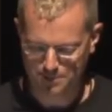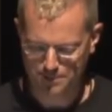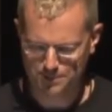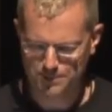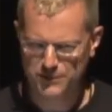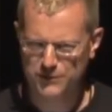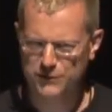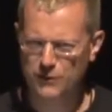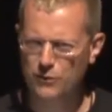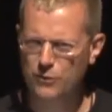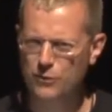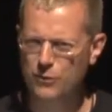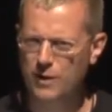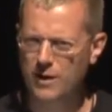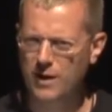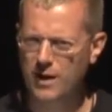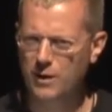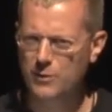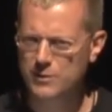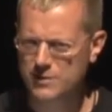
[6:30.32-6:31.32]
So
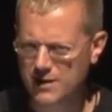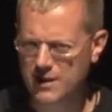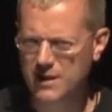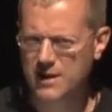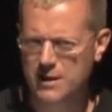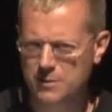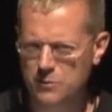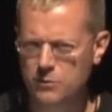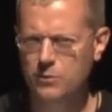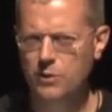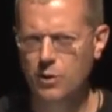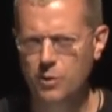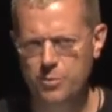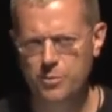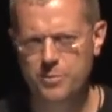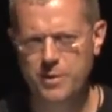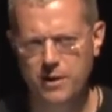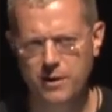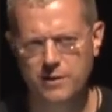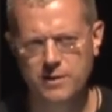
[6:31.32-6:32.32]
I was thinking,
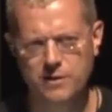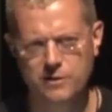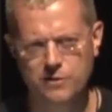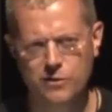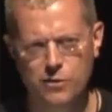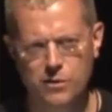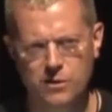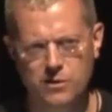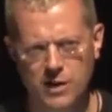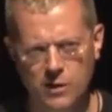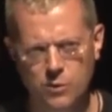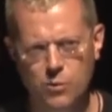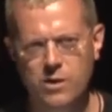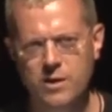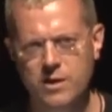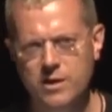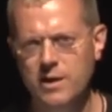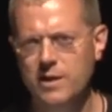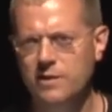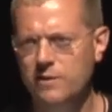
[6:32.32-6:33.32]
preparing this talk, like, what
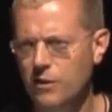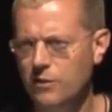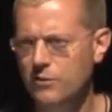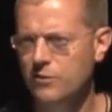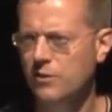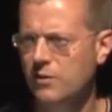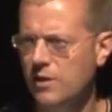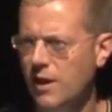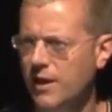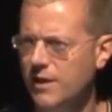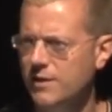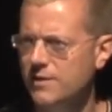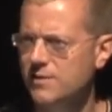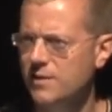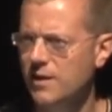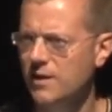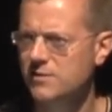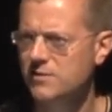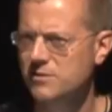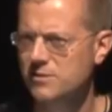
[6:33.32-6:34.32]
can I tell you guys
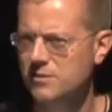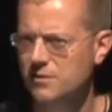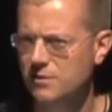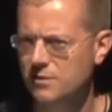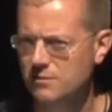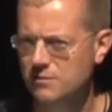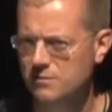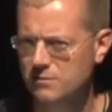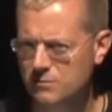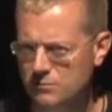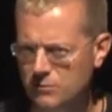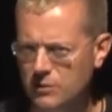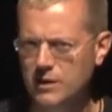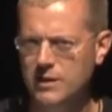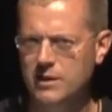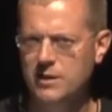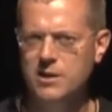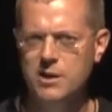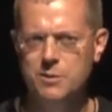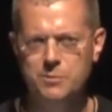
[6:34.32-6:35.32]
that's
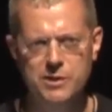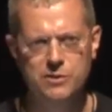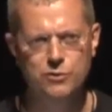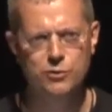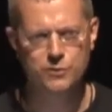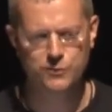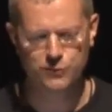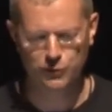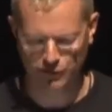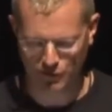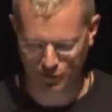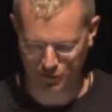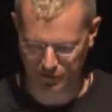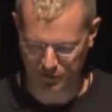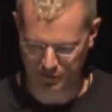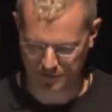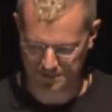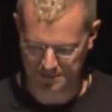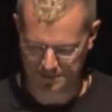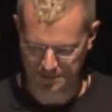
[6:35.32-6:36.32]
really going to be useful to you?